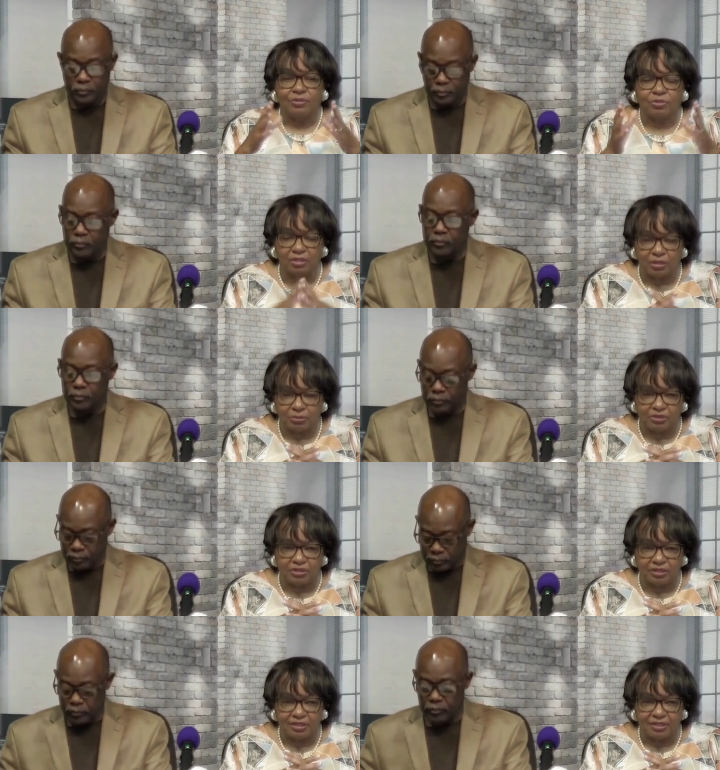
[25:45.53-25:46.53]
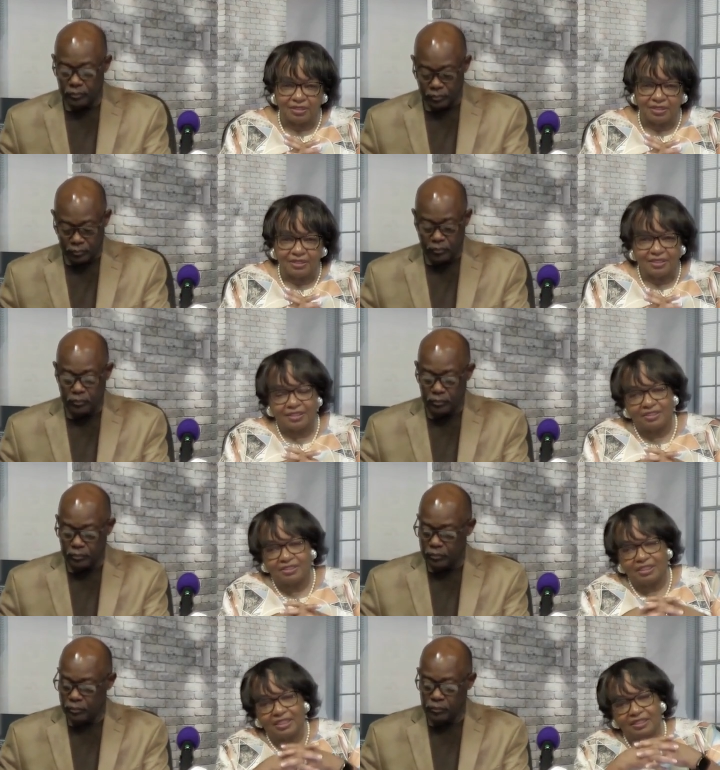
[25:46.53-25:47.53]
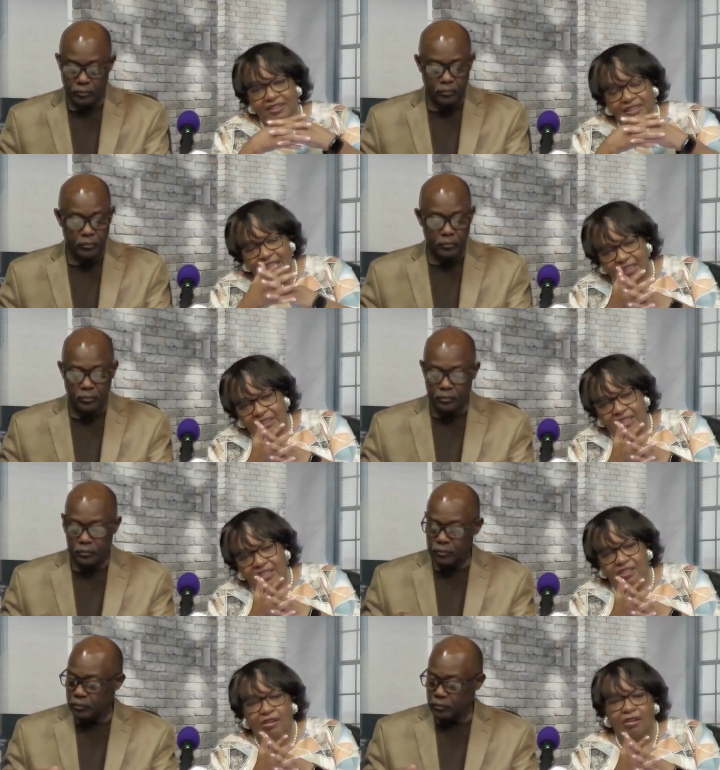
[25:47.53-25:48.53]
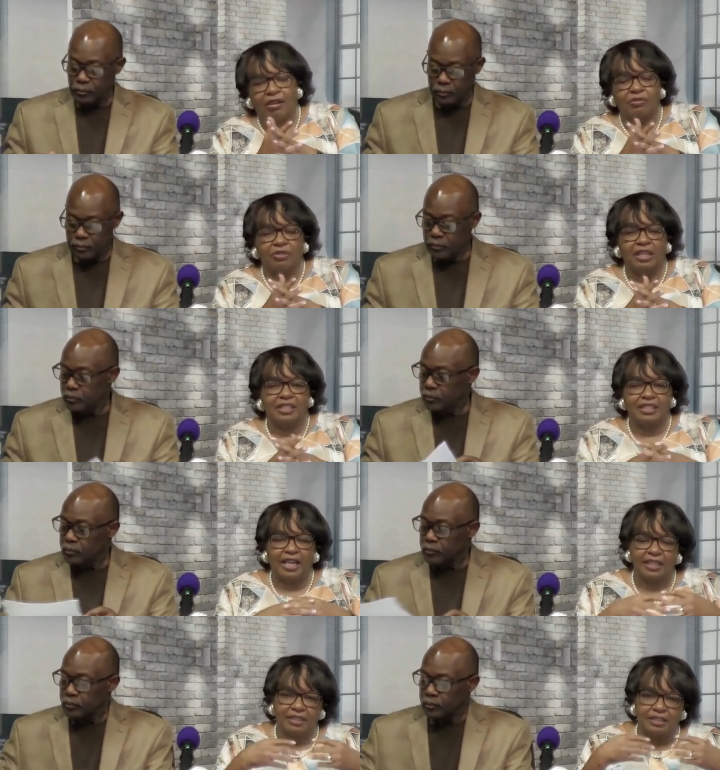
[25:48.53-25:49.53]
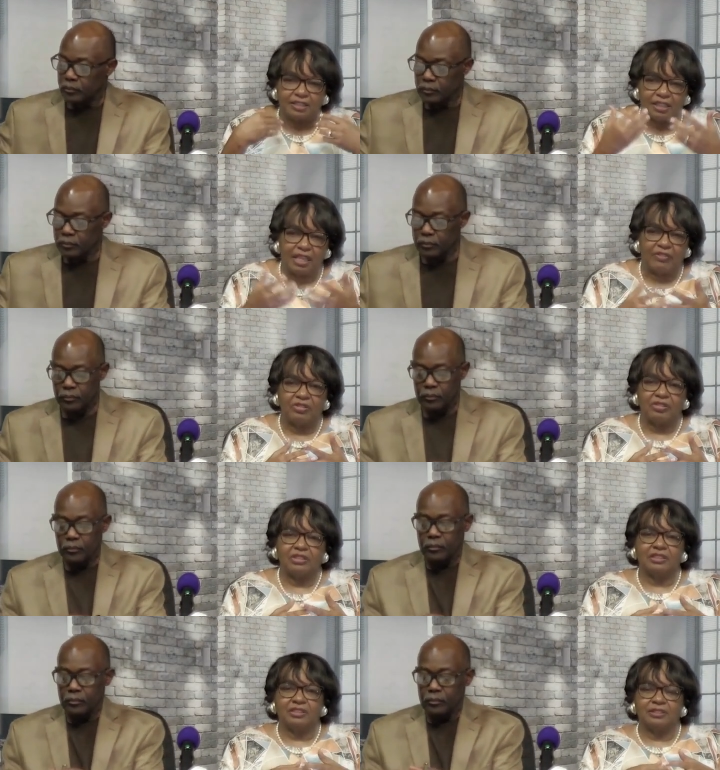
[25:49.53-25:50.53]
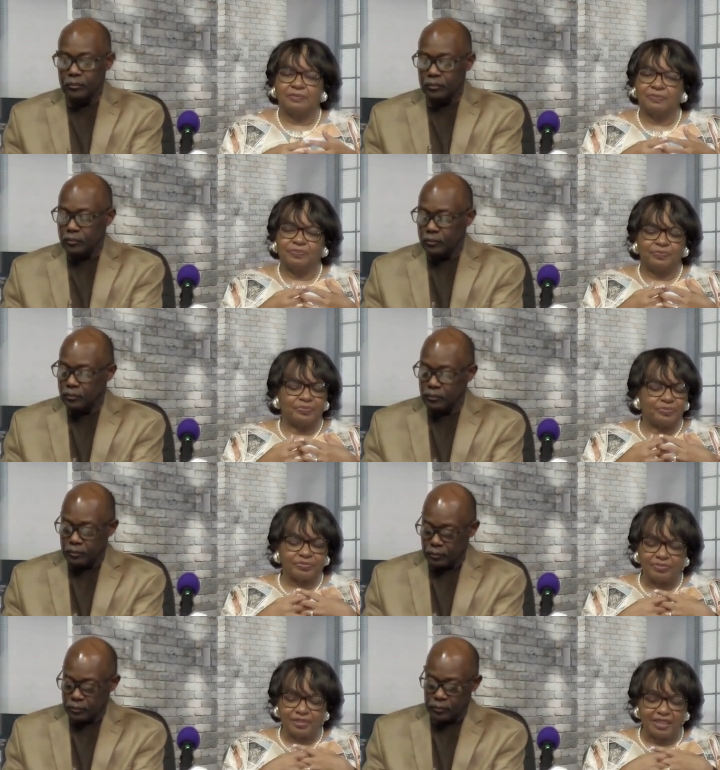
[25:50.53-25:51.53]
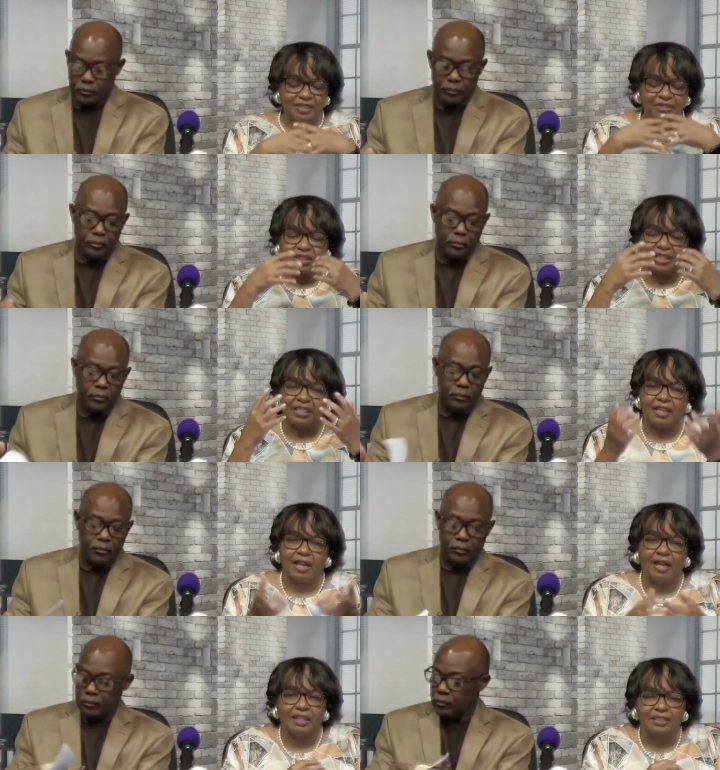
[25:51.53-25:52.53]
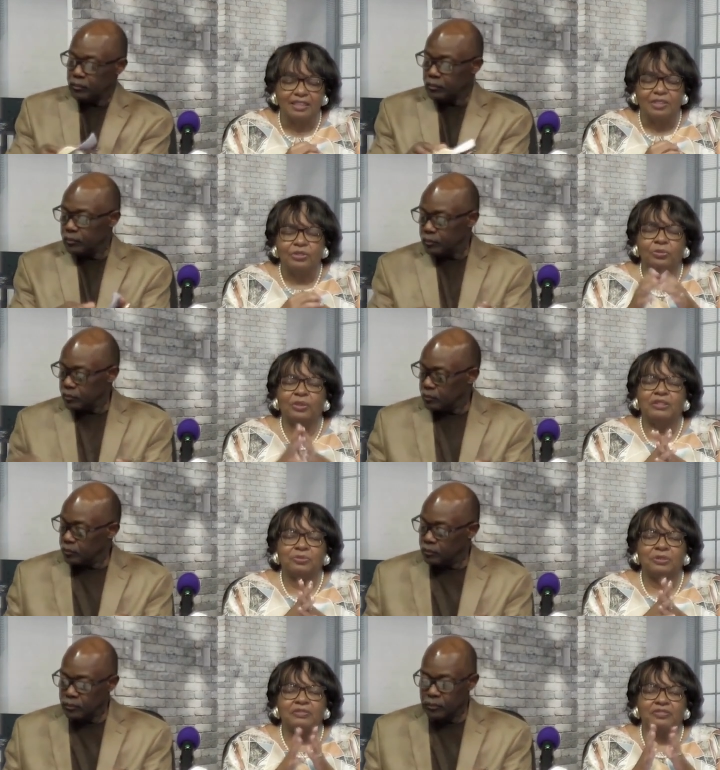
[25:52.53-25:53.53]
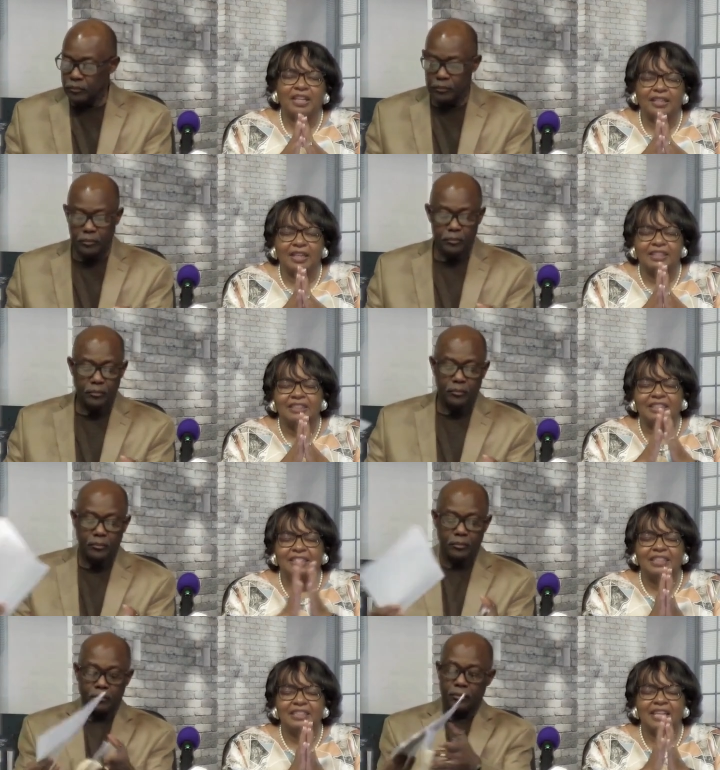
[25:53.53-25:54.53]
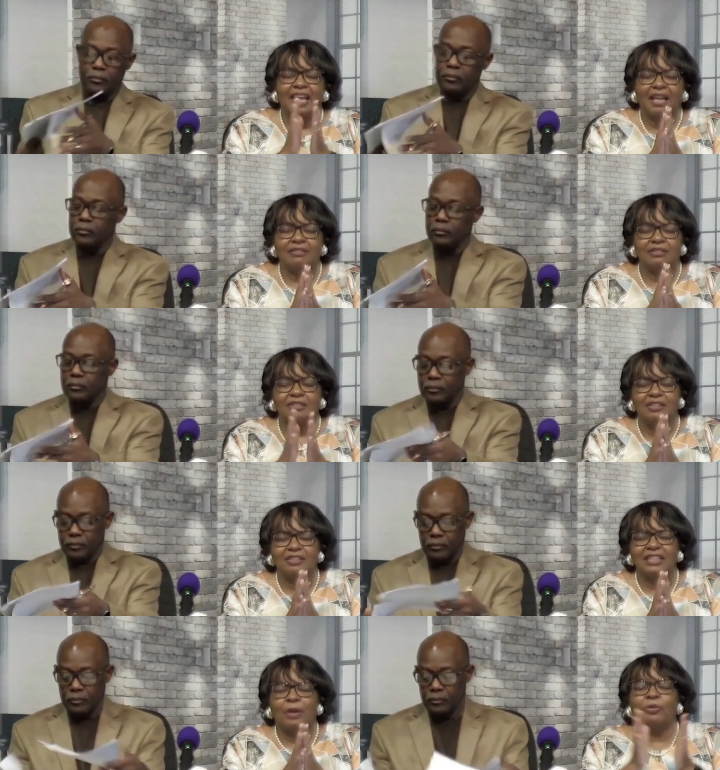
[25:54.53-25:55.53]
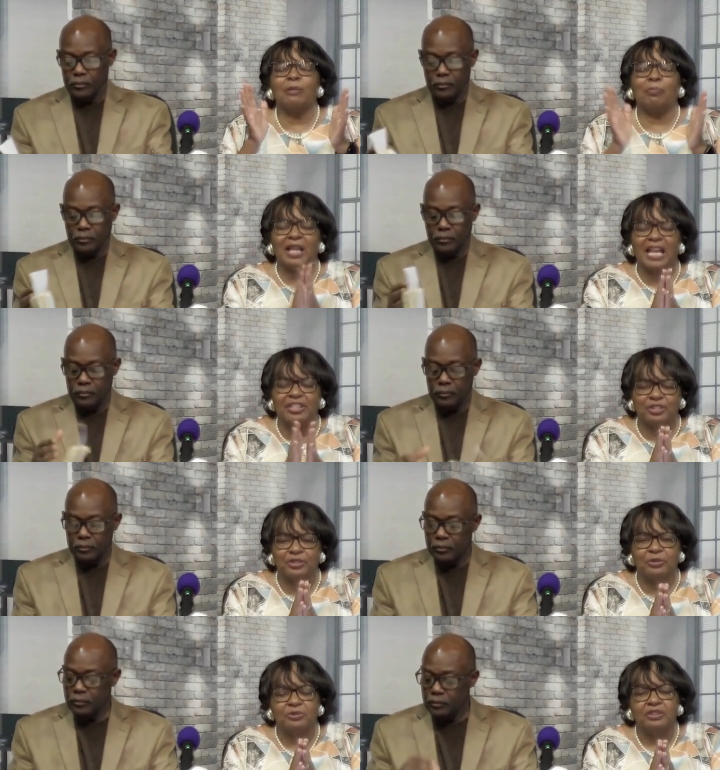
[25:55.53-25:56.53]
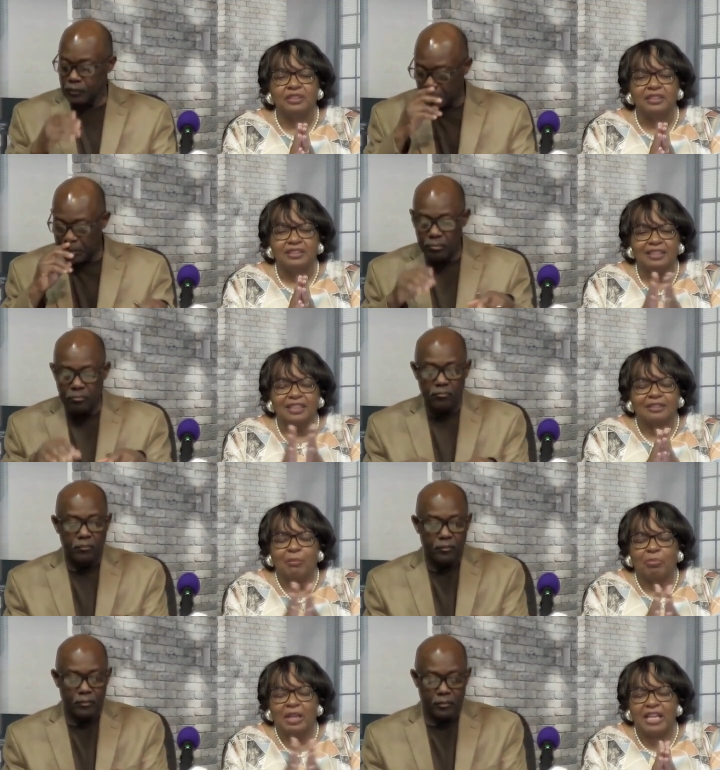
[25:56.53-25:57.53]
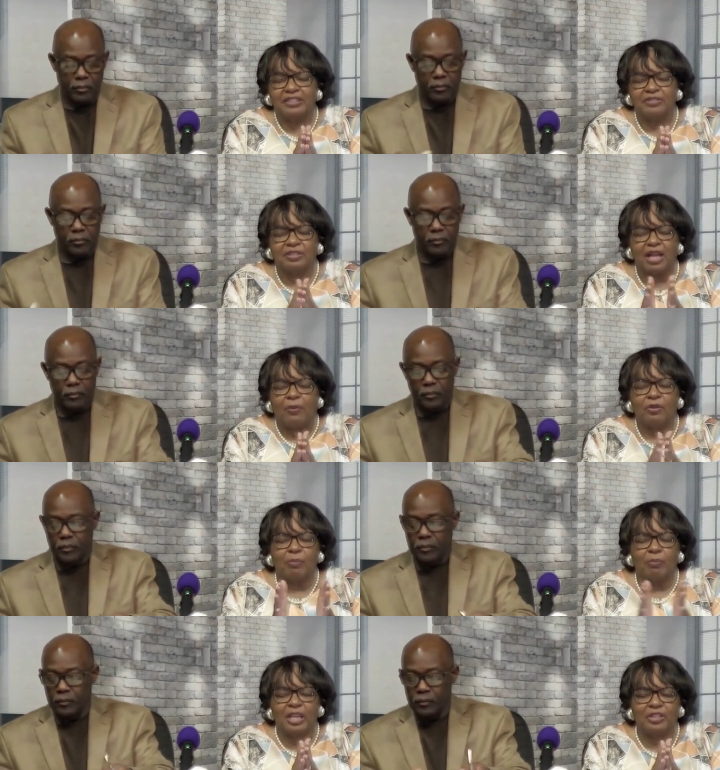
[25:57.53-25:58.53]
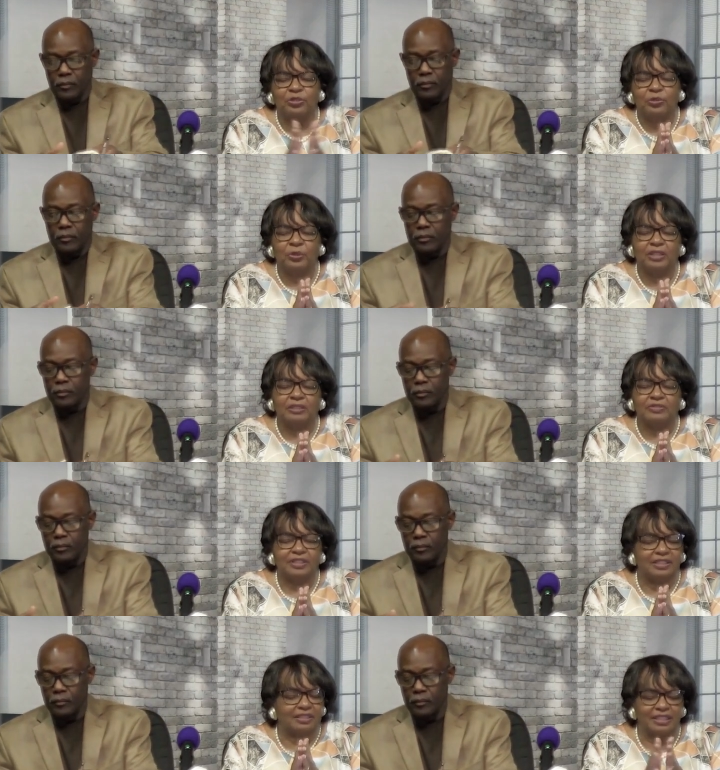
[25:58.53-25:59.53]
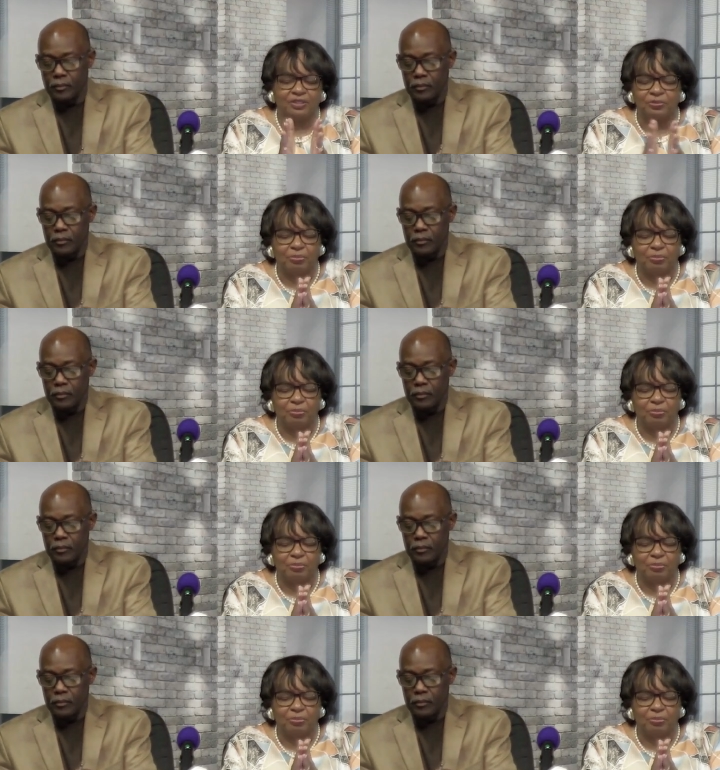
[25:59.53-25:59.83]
Speaker 1: troubles. Mm-hmm. So you mm-hmm. got to get your heart right. You got to get your life in order, you know, so that God, 2025, God is saying, get your house in order because I want to bless you. There's some blessings I want to bless you with that, that you